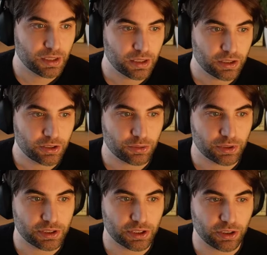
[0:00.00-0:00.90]
you will
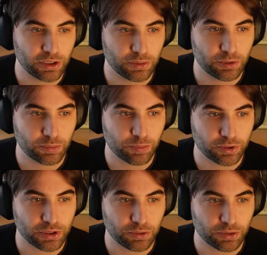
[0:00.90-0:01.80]
see all the blog posts
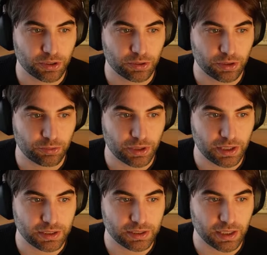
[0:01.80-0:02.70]
that we
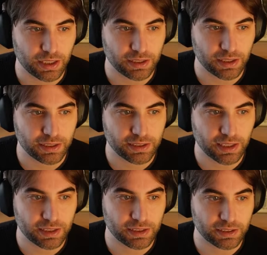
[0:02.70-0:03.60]
released and the
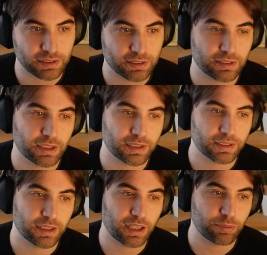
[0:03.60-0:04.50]
discussion that
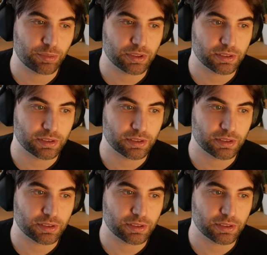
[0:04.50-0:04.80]
happened.